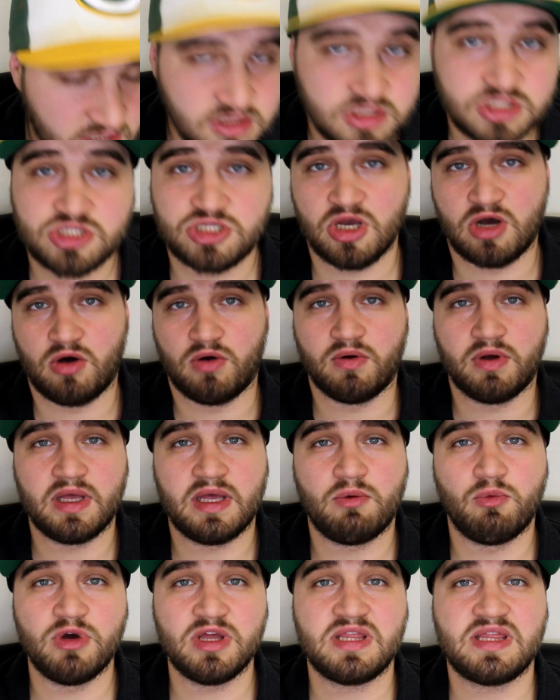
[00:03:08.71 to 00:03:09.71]
So
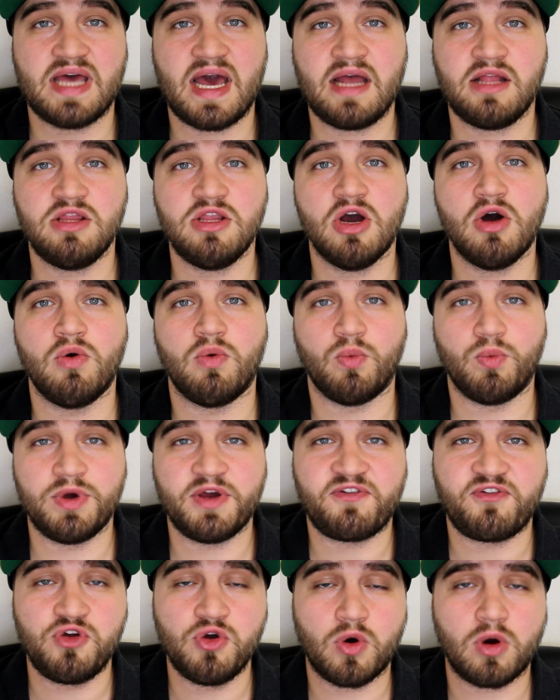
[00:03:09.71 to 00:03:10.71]
with that note,
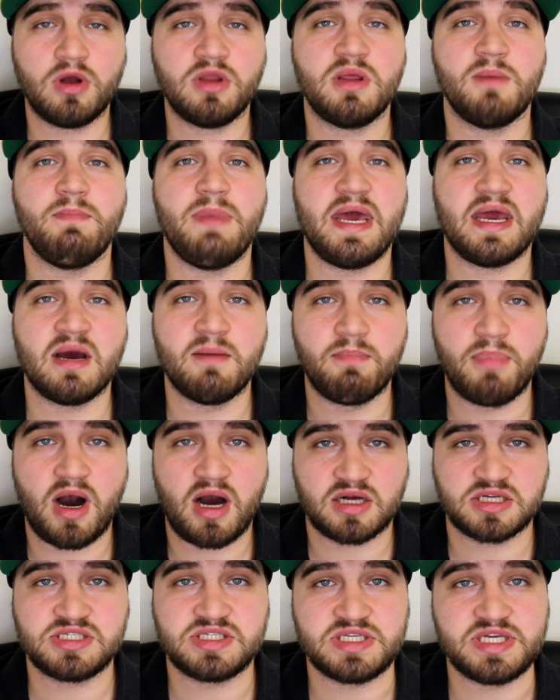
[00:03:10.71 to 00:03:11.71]
if you're on the Mega
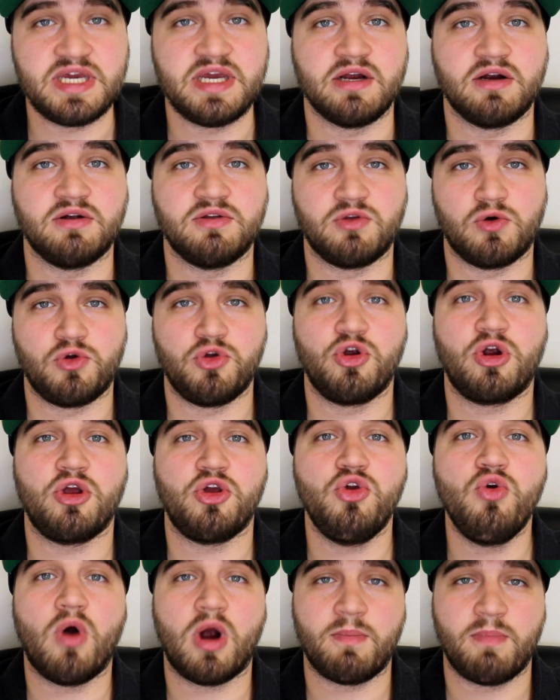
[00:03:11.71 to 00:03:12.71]
Box tier, though
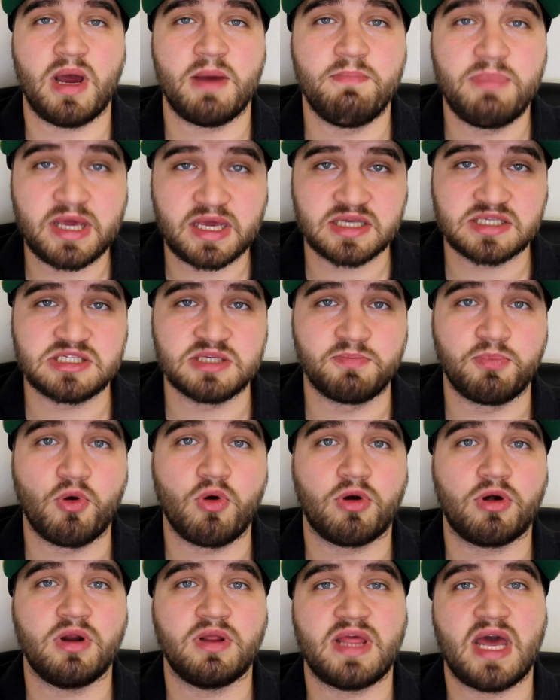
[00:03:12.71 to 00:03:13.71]
you are my biggest
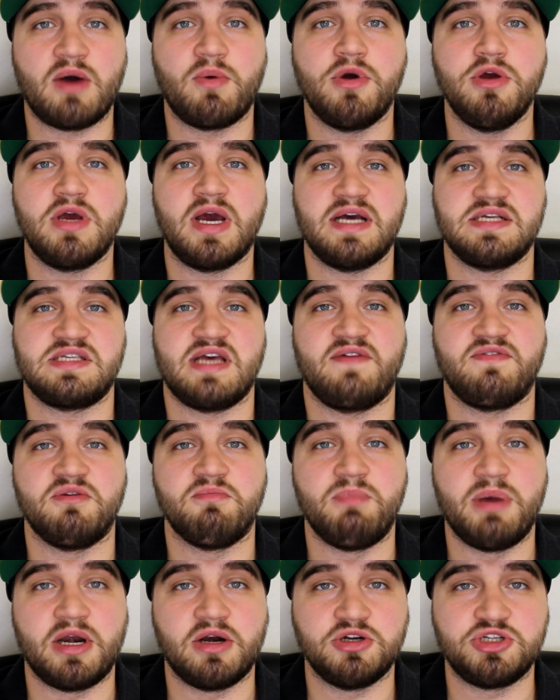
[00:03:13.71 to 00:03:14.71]
supporter, that way you guys have the
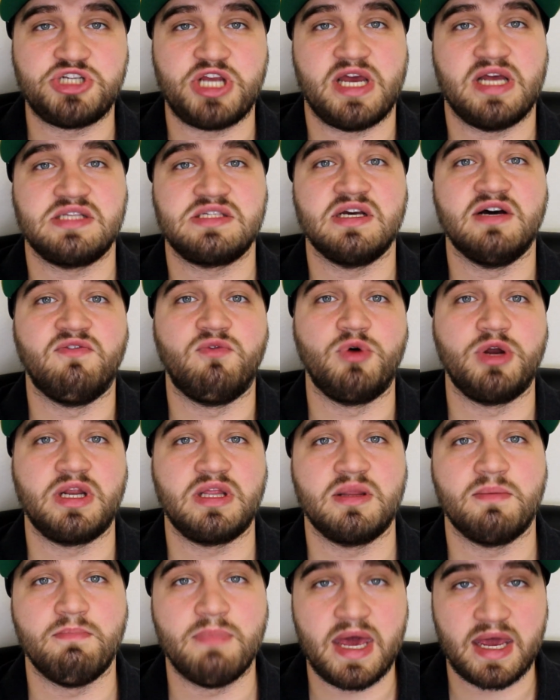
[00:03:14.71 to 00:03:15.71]
better chance of
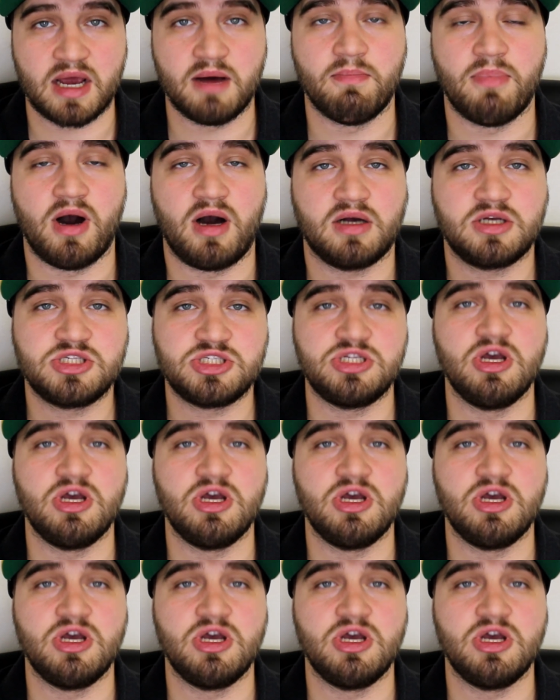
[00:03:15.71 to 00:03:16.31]
winning the Mega Box.